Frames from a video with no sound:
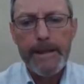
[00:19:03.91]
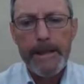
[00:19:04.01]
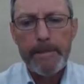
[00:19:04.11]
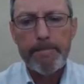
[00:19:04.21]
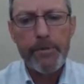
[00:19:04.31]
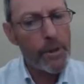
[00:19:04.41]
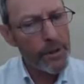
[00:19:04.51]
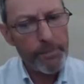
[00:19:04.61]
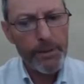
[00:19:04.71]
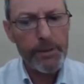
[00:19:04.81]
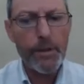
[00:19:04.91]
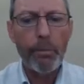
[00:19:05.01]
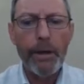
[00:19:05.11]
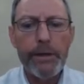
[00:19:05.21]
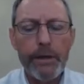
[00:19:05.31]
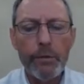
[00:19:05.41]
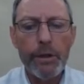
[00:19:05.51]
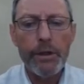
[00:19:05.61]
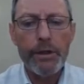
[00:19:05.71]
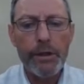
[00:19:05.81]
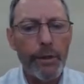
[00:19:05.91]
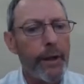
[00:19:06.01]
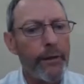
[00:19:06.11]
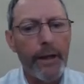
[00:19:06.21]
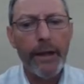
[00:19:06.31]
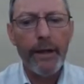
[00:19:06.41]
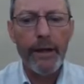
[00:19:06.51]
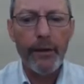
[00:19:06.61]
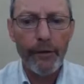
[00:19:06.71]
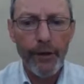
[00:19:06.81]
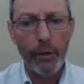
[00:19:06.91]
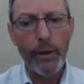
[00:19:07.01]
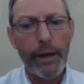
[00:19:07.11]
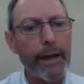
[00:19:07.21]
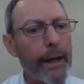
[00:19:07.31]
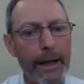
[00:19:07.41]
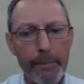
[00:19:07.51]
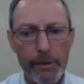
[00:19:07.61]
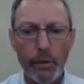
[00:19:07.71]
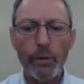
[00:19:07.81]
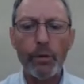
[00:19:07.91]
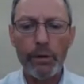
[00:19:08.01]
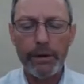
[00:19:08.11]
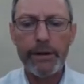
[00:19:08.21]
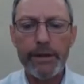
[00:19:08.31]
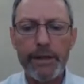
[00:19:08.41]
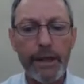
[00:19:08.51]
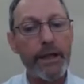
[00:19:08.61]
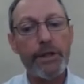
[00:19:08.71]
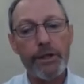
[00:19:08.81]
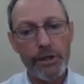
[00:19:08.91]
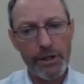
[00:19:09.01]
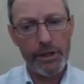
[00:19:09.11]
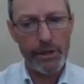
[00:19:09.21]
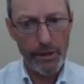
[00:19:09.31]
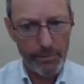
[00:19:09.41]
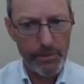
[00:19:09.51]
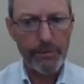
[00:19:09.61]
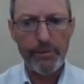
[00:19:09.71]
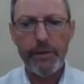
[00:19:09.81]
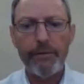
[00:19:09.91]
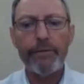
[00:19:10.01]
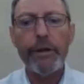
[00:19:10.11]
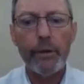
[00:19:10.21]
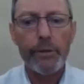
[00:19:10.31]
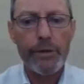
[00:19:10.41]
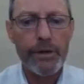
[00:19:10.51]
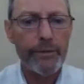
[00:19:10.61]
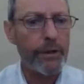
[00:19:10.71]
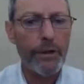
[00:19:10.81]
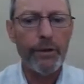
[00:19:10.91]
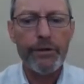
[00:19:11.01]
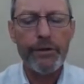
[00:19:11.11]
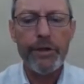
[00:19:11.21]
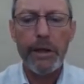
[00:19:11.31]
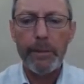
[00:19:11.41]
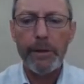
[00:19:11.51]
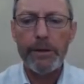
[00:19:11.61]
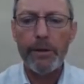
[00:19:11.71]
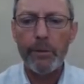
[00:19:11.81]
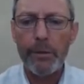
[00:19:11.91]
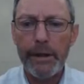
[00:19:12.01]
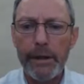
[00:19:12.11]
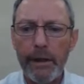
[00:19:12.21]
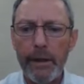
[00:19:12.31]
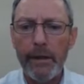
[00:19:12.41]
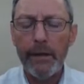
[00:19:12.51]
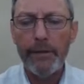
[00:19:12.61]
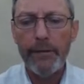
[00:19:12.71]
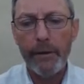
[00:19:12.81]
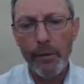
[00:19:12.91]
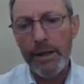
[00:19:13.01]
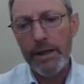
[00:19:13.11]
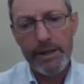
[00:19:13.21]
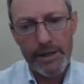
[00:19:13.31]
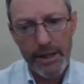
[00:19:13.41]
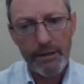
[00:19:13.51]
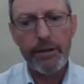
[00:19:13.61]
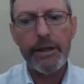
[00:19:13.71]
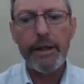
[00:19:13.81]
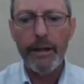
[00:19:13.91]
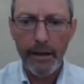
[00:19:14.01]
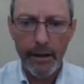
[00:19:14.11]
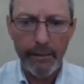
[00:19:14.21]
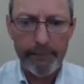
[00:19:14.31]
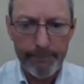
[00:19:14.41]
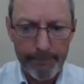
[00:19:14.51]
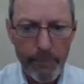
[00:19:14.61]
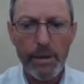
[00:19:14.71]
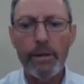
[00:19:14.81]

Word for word: Um, so there's still plenty of work to do out there, and I don't think we can claim at all at this stage, just in terms of the frequency of occurrence of Japanese knotweed, that we're necessarily um,